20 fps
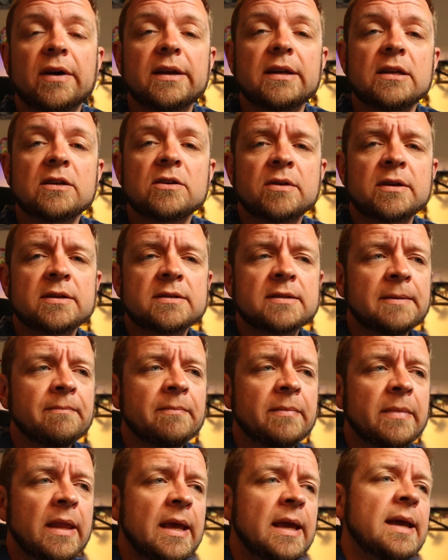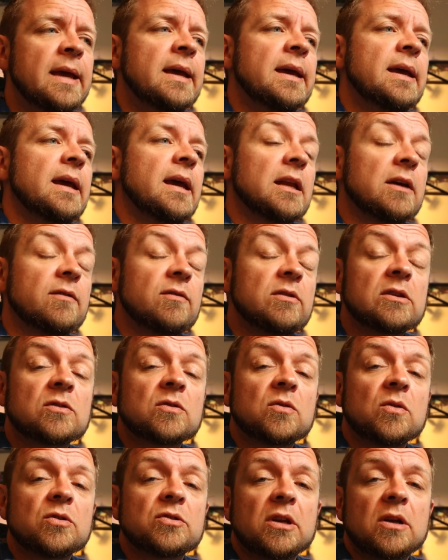find interesting, and have a
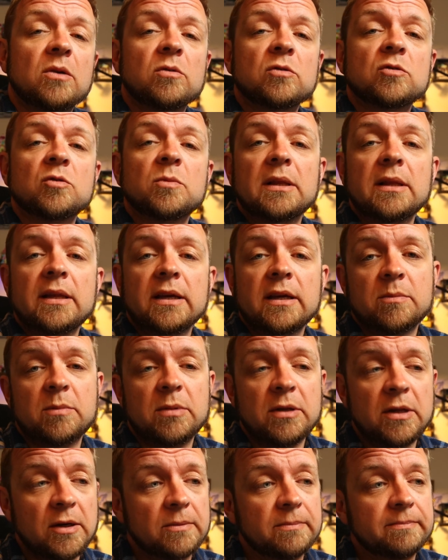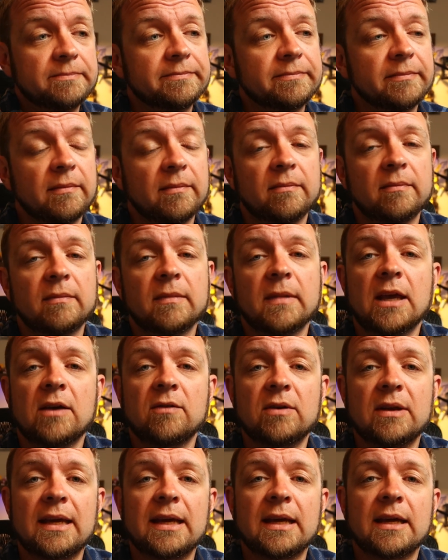Discord channel, which will be linked below.
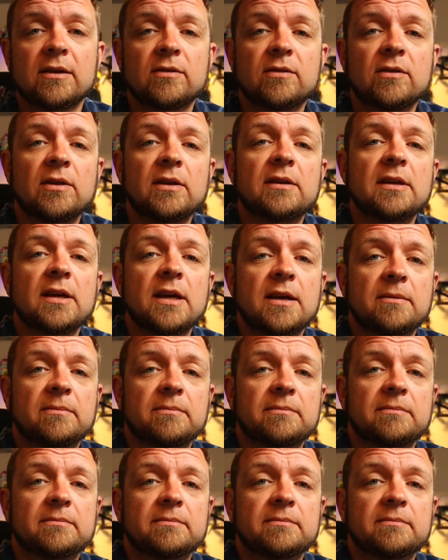Have an excellent day.